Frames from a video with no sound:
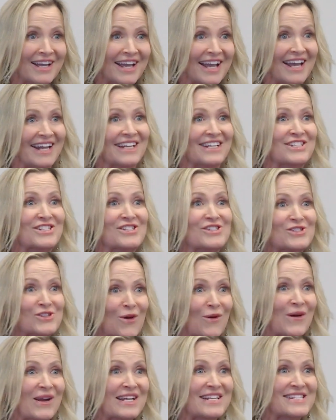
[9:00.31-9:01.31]
and it's
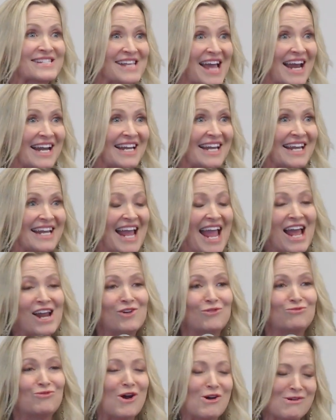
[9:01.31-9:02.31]
so exciting, and
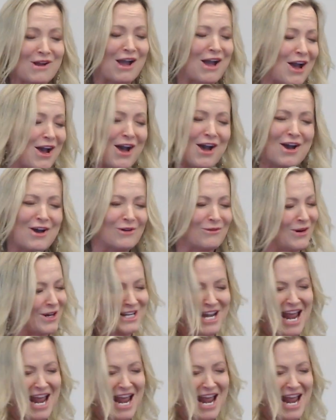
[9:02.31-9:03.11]
woohoo, we're